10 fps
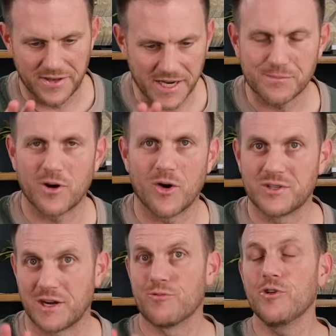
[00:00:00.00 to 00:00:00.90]
next part,
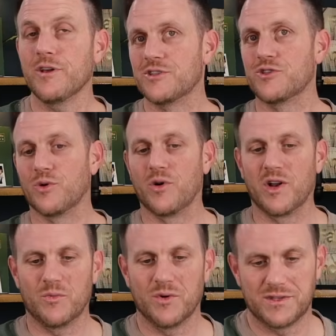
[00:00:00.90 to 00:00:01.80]
which I really
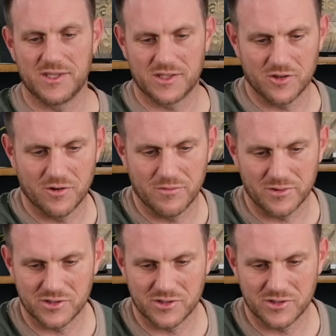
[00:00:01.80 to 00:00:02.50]
enjoyed, was this little